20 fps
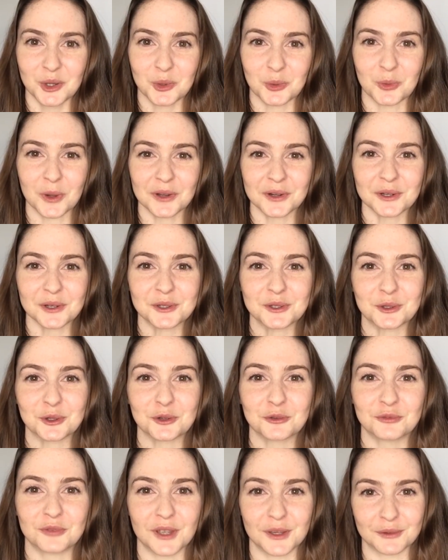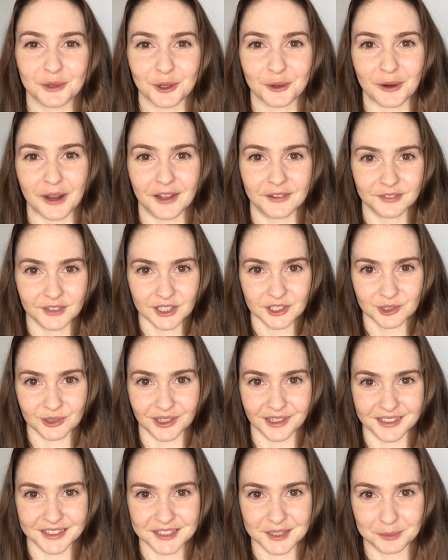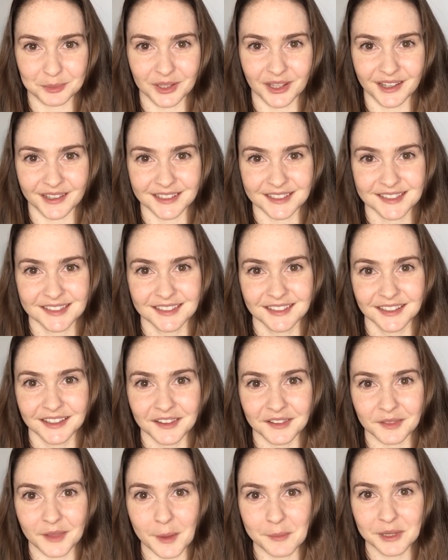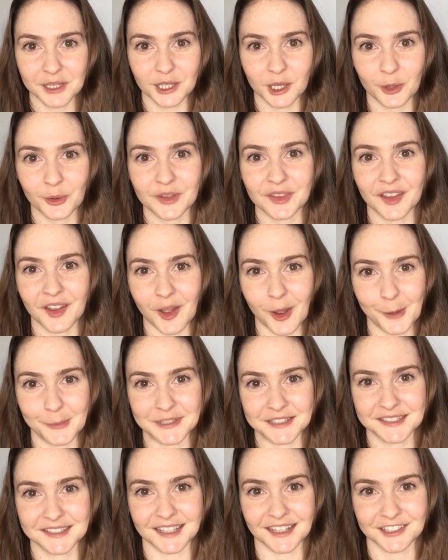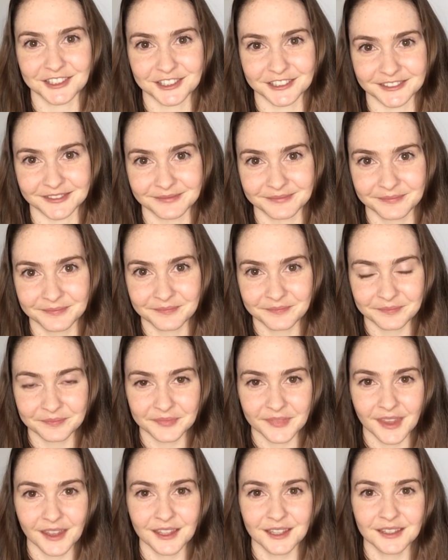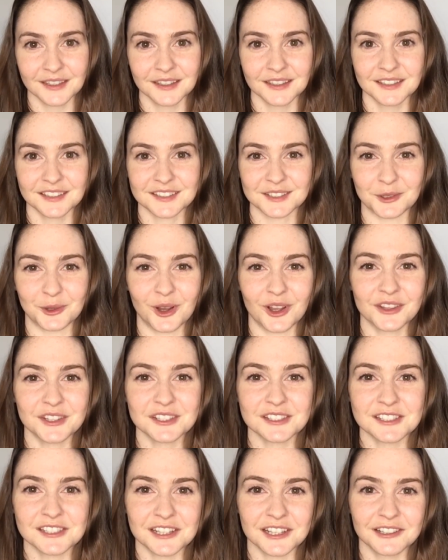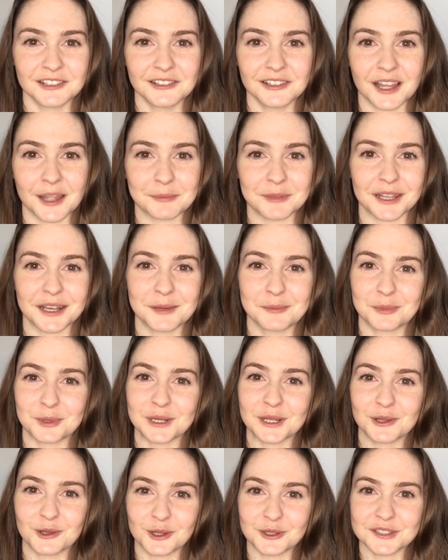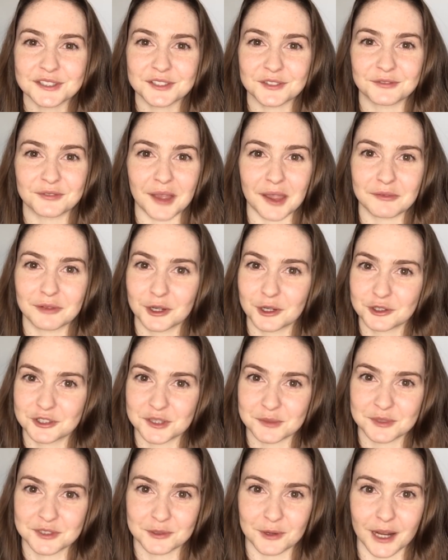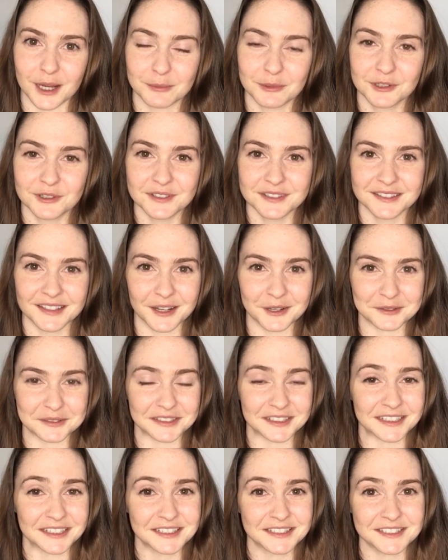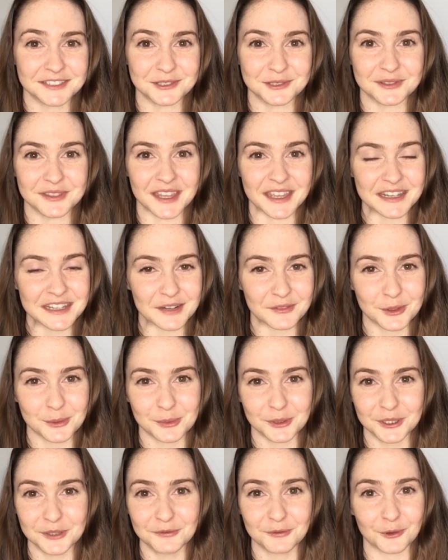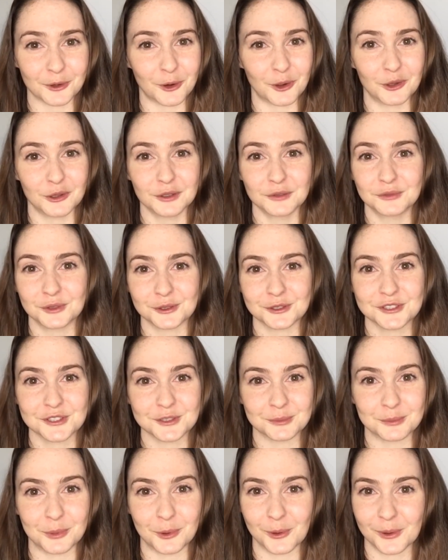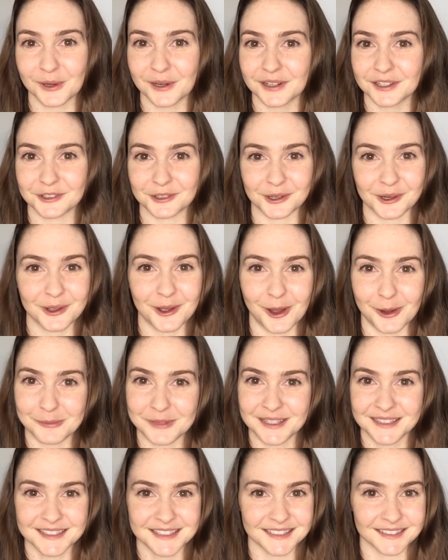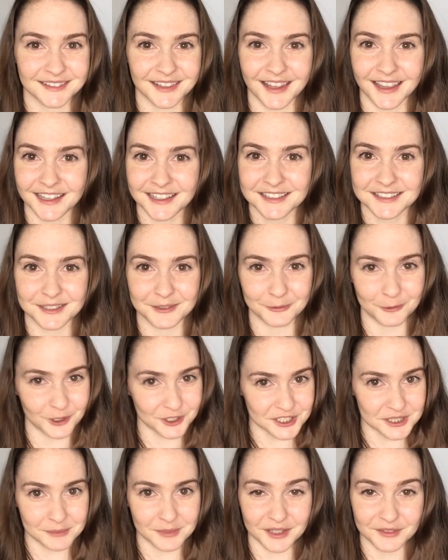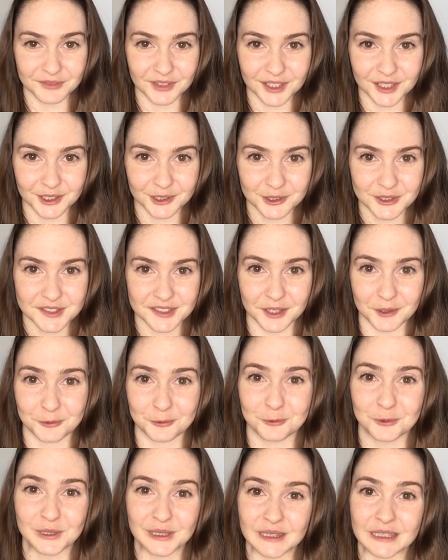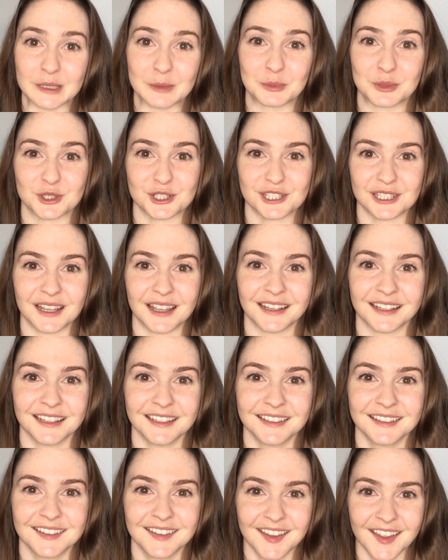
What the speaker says: What are your favorite graphite drawing supplies? Let me know in the comments section. So on this channel, I'm getting pretty close to 500 subscribers. I would like to thank everybody for all of your support, your comments and likes, and watching my videos. I really appreciate it.